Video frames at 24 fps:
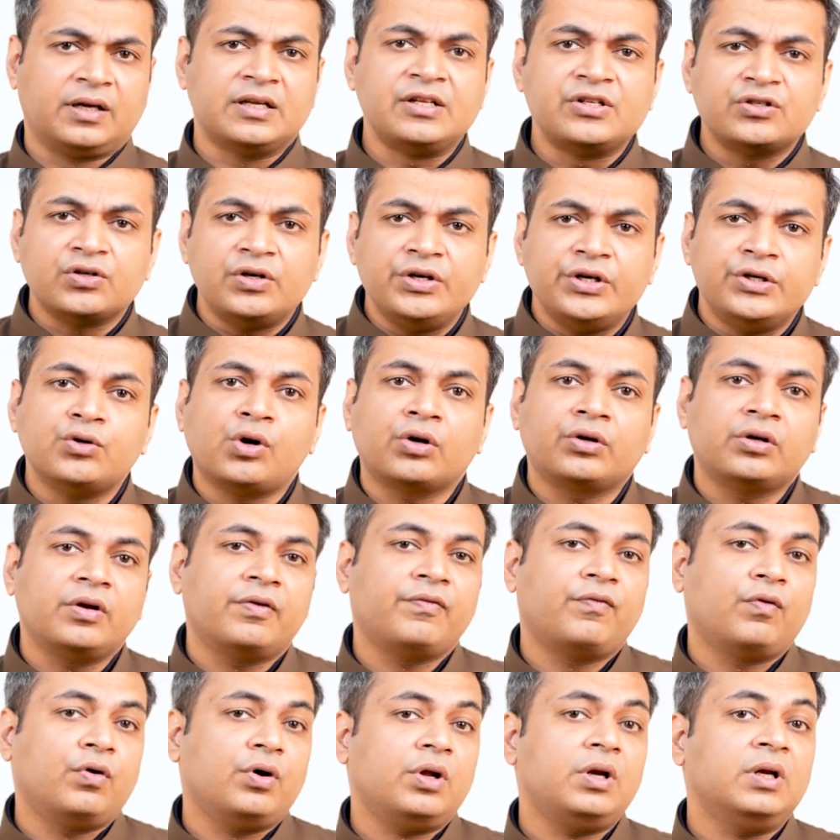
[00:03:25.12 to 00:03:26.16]
Consult your
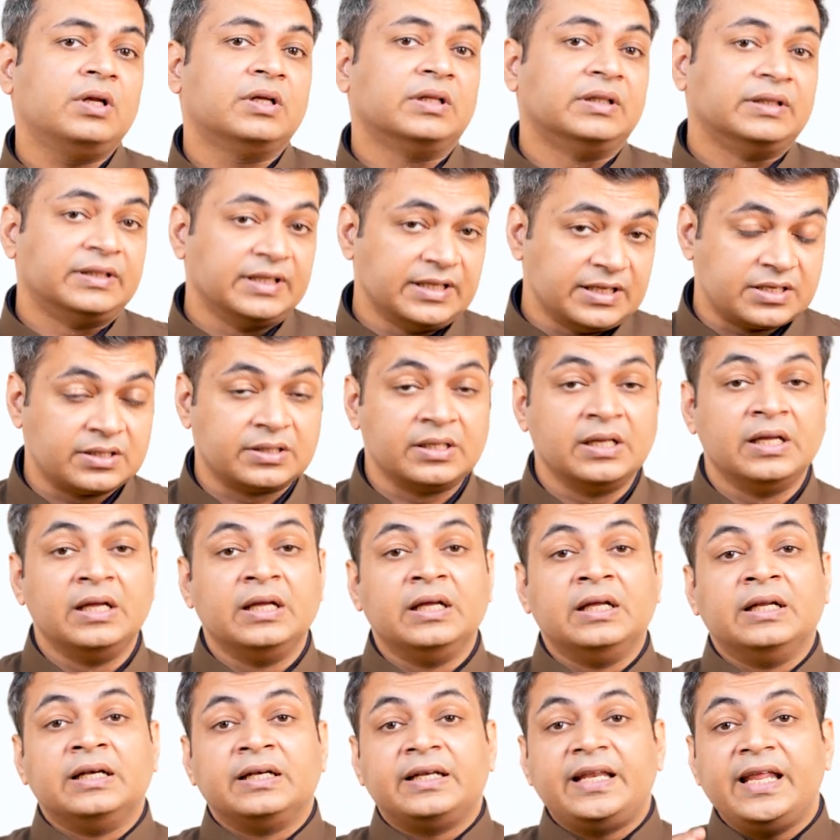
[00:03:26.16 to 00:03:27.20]
doctor for this.
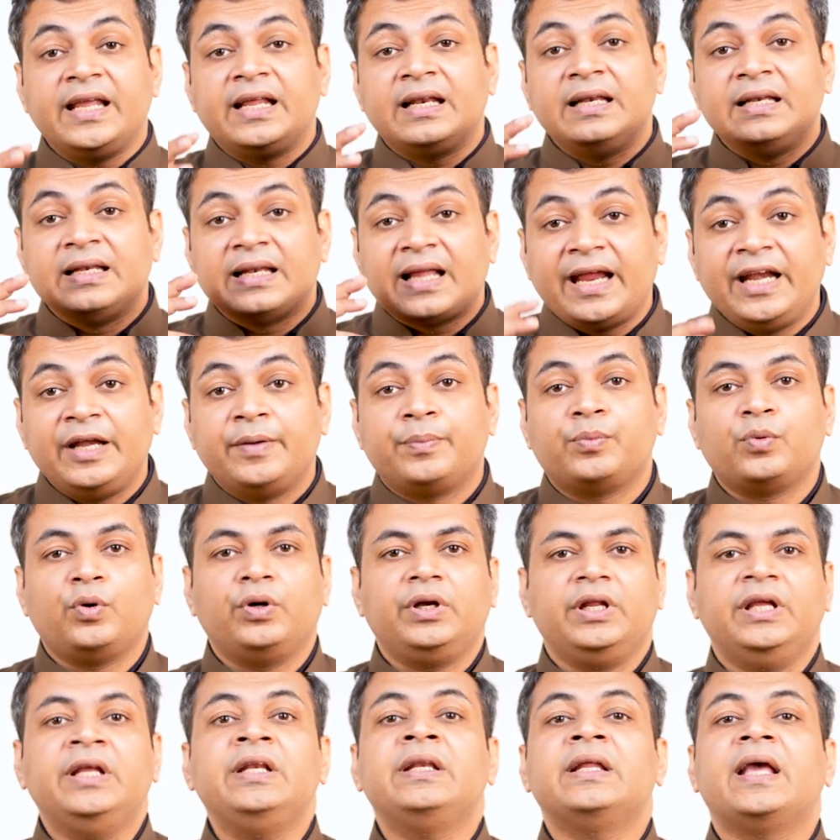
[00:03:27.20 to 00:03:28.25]
Take light
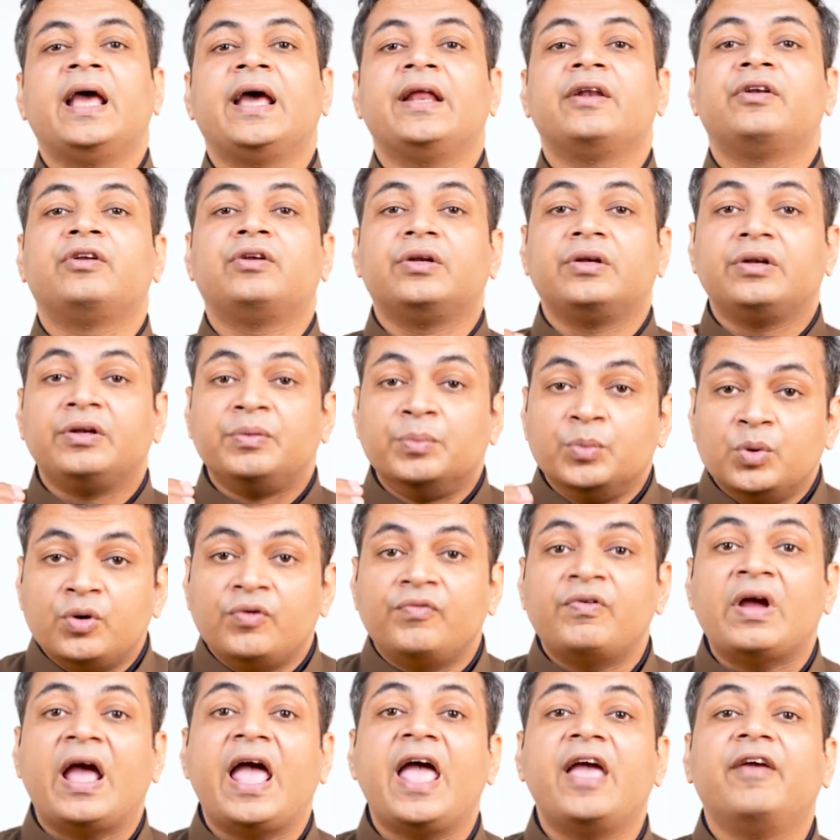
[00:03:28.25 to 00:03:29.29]
protein and
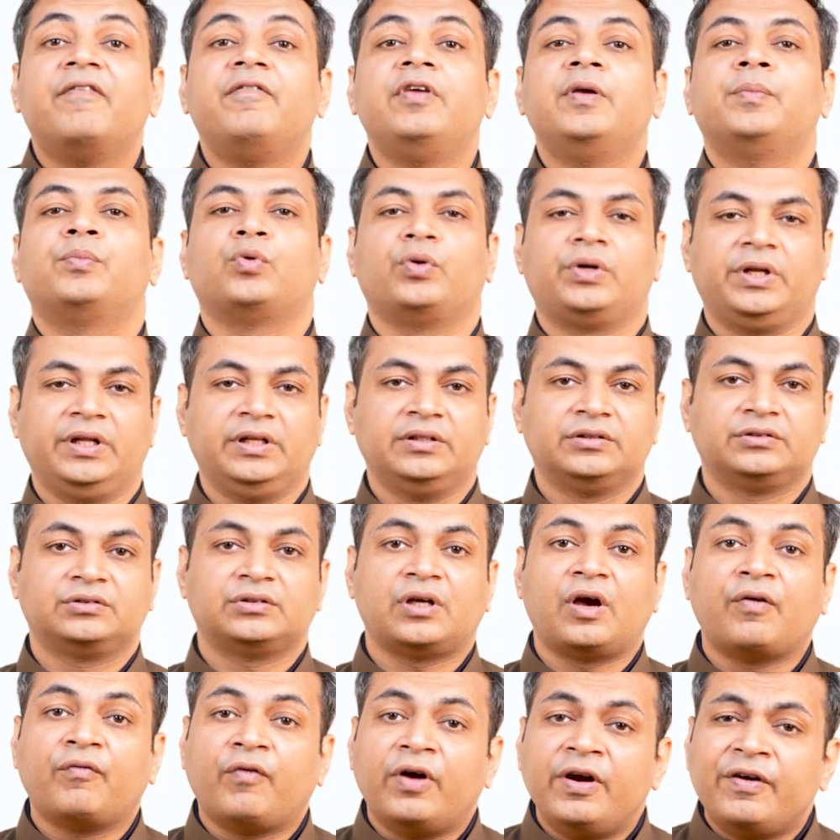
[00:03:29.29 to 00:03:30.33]
remove heavy proteins.
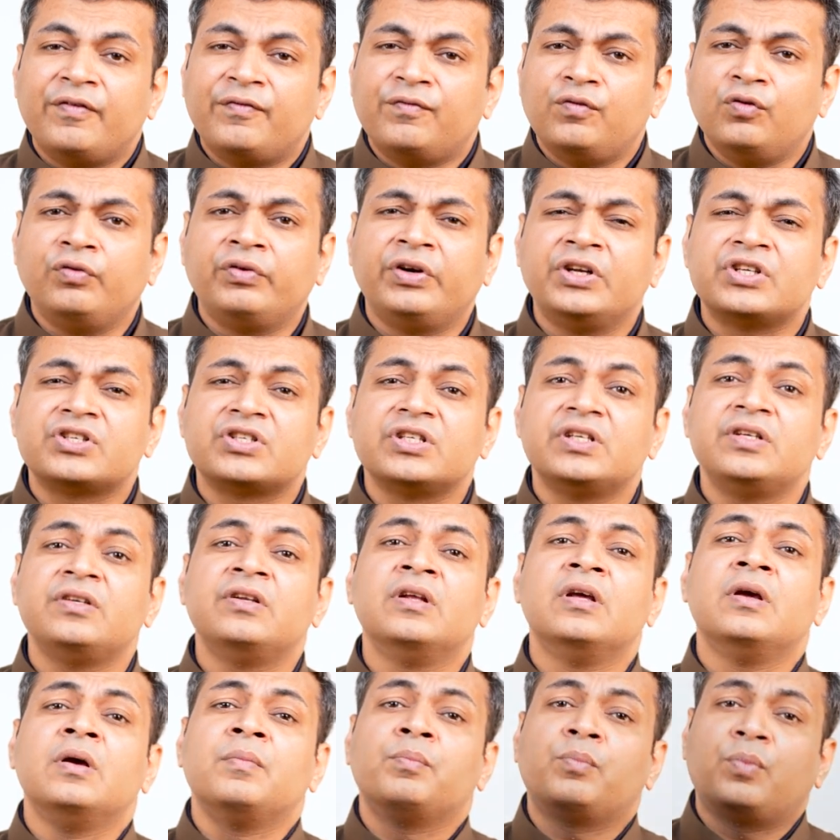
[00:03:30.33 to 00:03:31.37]
Avoid food rich in
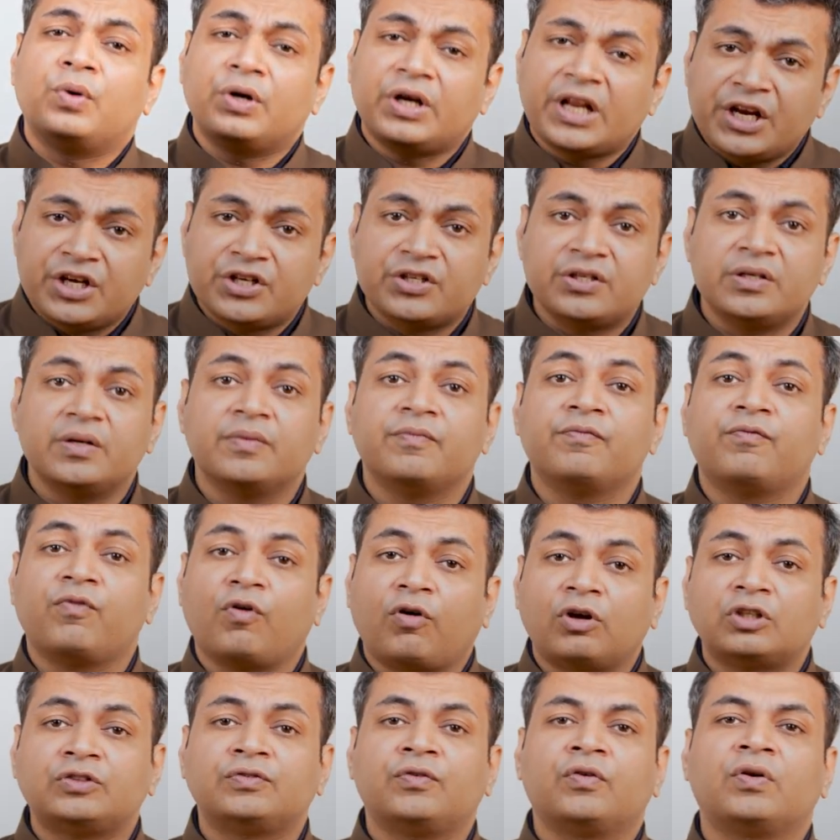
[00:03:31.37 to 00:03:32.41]
potassium,
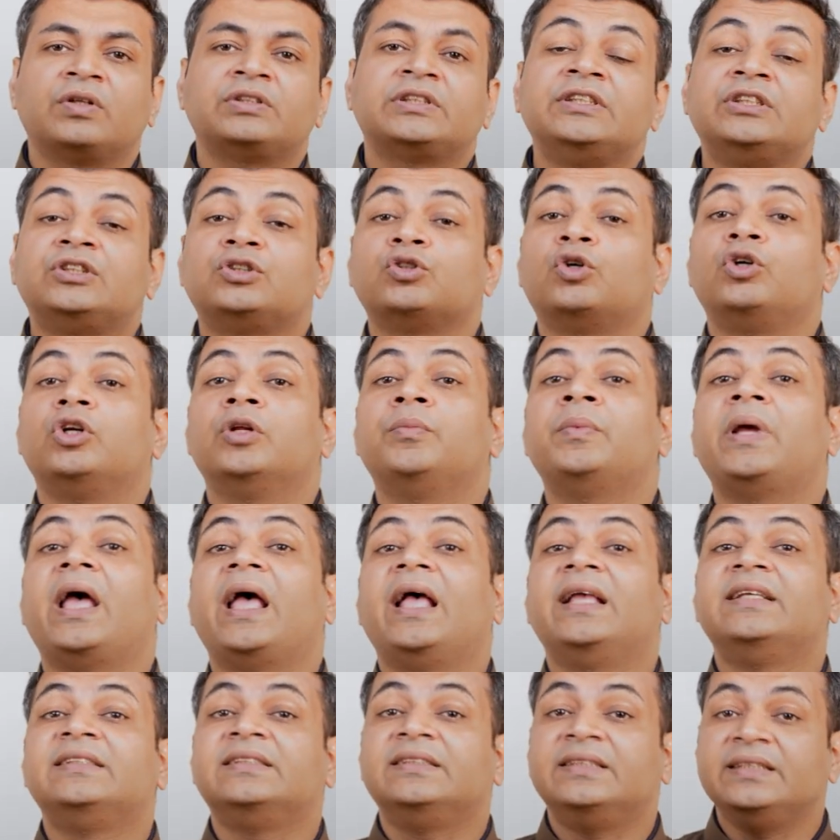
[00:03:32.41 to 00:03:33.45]
phosphorus, and sodium,
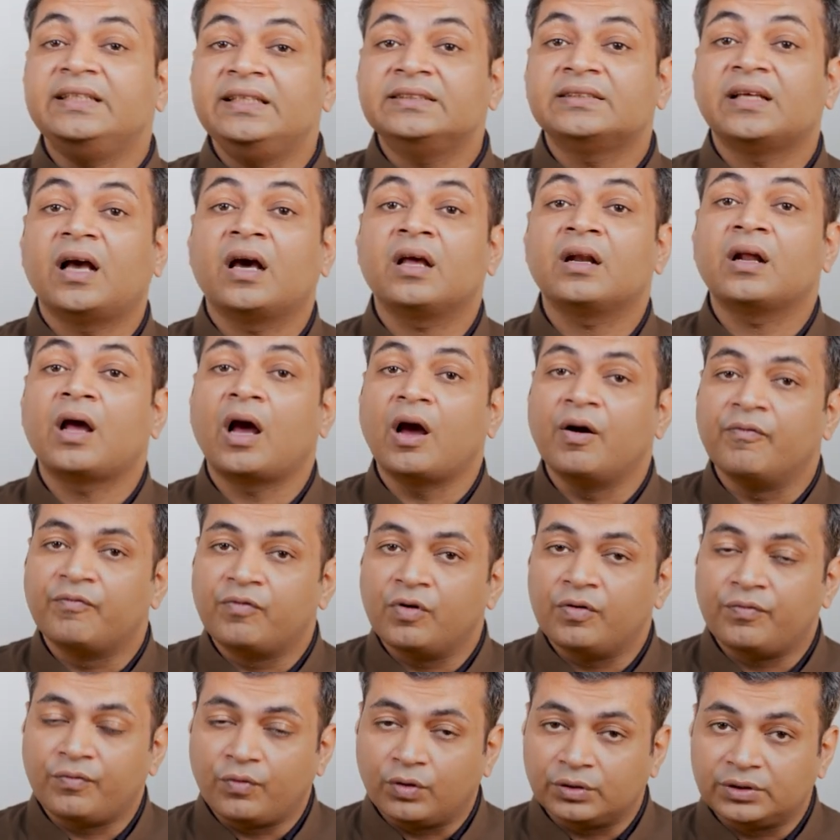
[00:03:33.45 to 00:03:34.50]
as these are
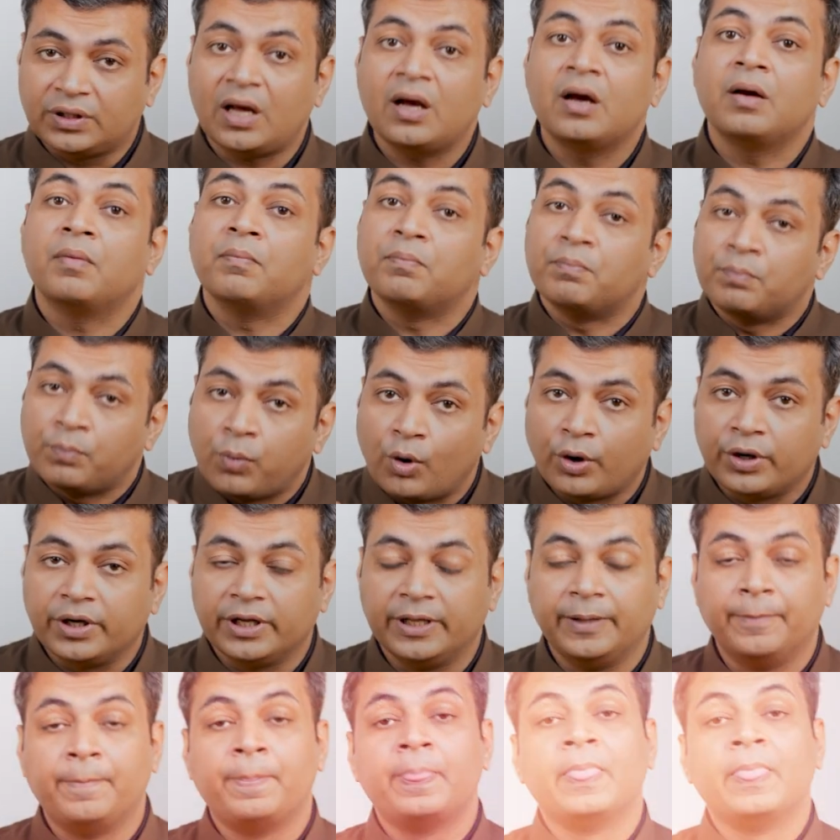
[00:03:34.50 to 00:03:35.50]
harmful for the body.